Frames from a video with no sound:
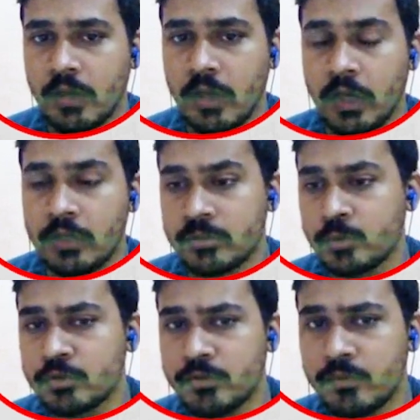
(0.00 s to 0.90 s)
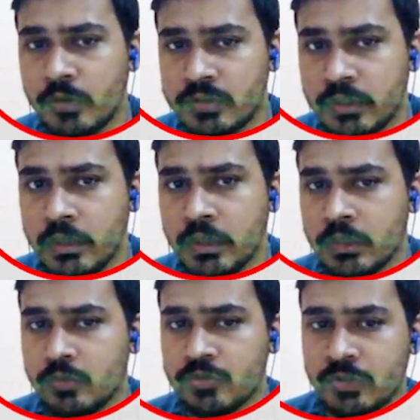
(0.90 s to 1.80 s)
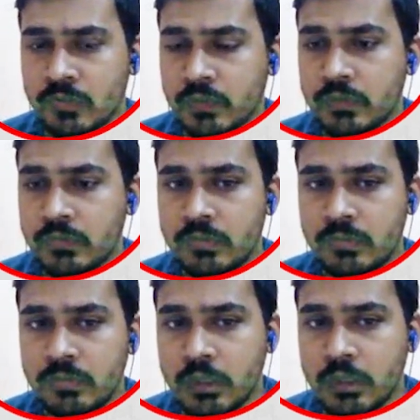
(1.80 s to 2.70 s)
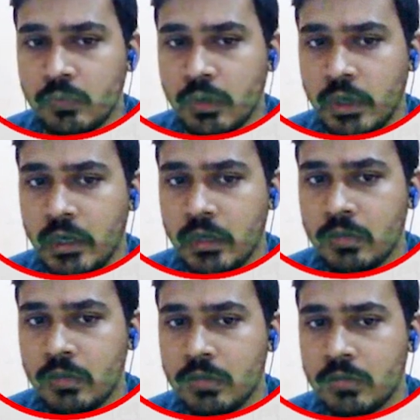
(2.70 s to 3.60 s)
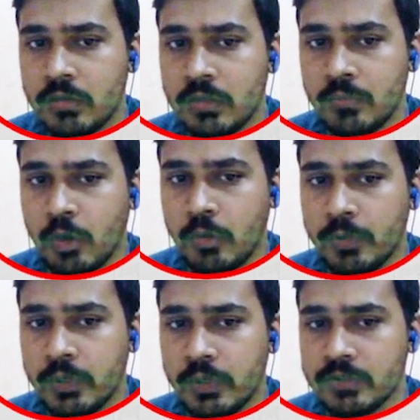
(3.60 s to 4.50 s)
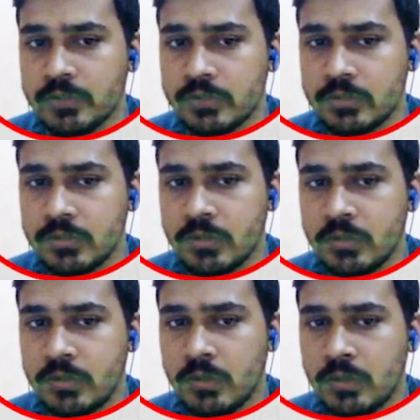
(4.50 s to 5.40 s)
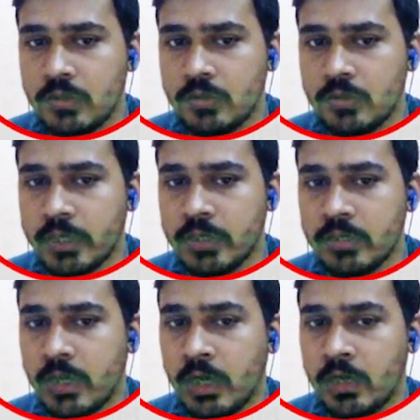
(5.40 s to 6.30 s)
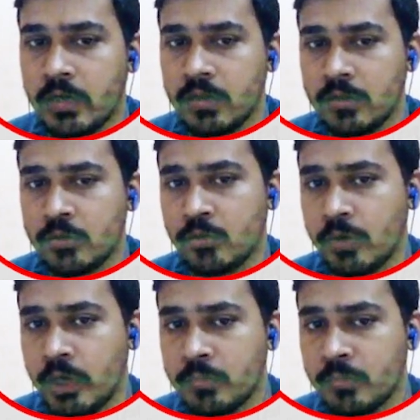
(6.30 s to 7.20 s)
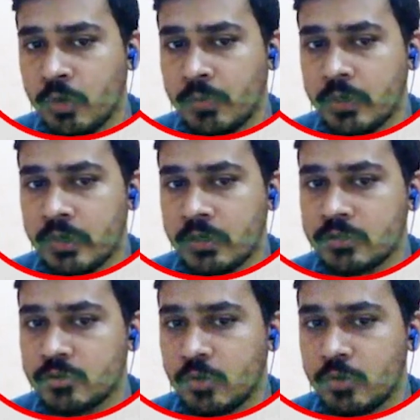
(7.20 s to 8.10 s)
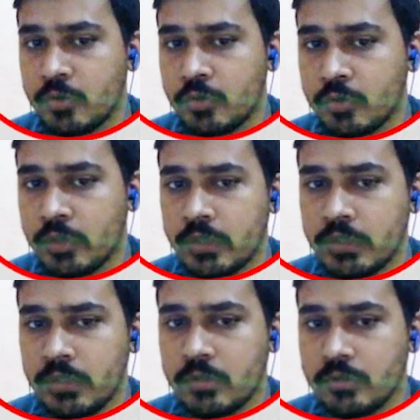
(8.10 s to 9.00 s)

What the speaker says: And suppose if you are sending it to someone, then you add the proper address. You add a proper address onto your letter.